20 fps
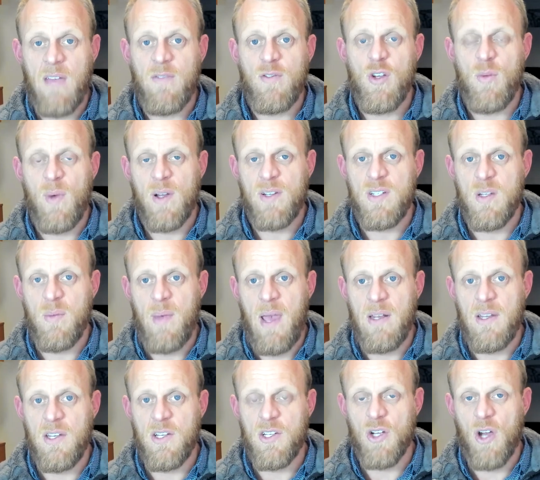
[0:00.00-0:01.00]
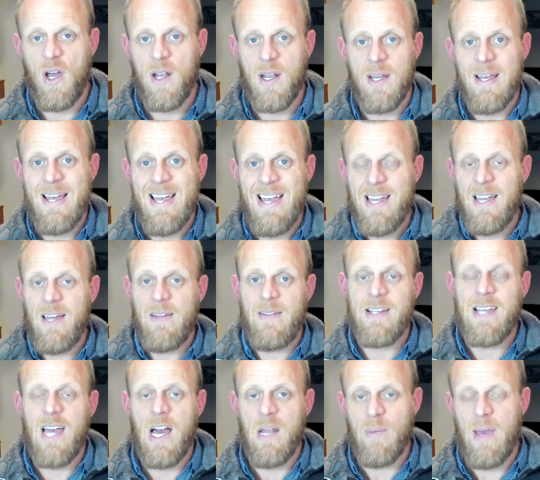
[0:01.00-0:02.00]
too much demand in China and they
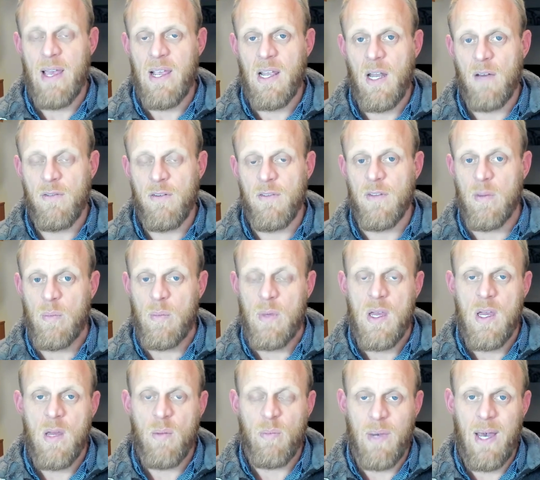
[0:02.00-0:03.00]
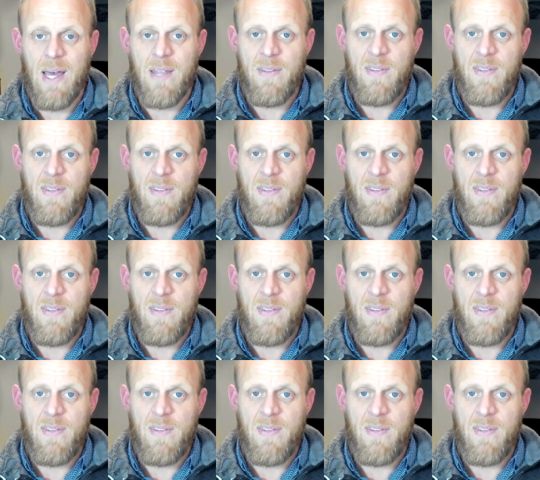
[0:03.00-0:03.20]
can't make enough of them. But